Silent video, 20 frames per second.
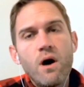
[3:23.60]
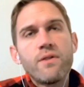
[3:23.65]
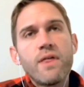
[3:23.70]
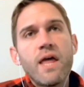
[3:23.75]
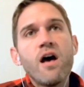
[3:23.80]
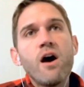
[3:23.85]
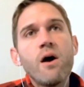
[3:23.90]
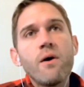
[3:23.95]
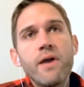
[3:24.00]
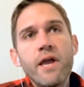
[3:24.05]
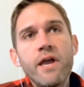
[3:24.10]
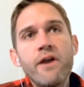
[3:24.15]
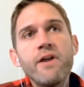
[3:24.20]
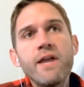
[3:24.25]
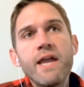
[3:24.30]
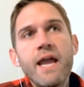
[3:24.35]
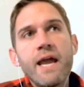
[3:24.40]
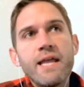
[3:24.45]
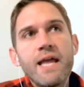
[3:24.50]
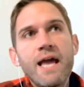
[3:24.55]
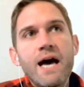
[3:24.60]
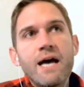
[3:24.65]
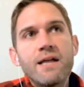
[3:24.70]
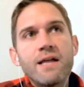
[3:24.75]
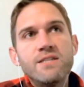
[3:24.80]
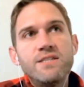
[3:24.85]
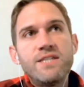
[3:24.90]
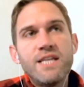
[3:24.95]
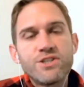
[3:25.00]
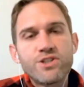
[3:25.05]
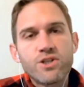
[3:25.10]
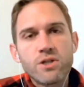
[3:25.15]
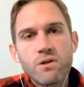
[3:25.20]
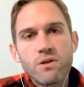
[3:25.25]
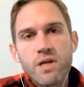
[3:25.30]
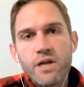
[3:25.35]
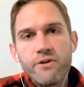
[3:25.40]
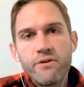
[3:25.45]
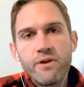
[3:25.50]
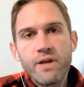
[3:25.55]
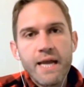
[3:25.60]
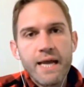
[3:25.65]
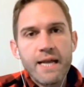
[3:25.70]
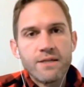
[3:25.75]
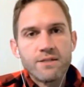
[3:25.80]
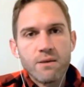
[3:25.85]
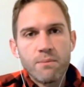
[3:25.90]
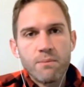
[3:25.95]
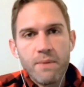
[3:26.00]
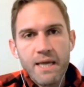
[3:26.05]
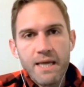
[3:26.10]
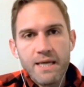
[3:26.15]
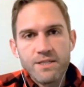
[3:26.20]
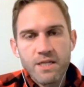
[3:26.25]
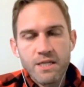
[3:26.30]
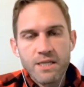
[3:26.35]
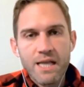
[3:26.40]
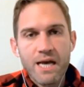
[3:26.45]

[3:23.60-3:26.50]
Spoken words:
the hearing aid, yeah, the digital hearing aid is amazing.